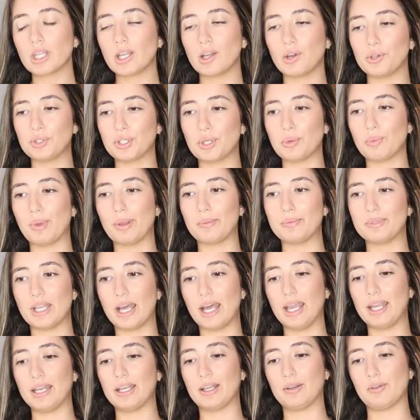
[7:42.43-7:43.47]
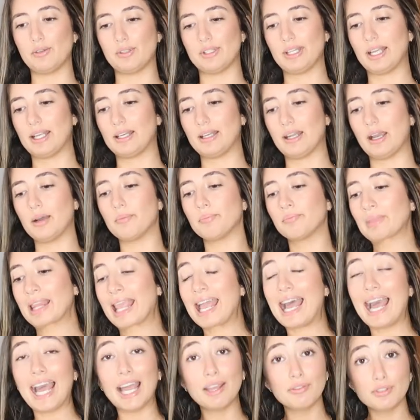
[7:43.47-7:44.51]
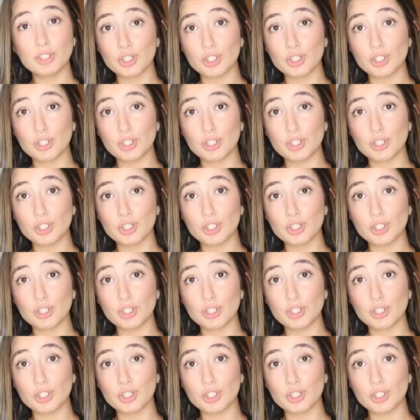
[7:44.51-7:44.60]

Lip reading: on their website and I was like, no, have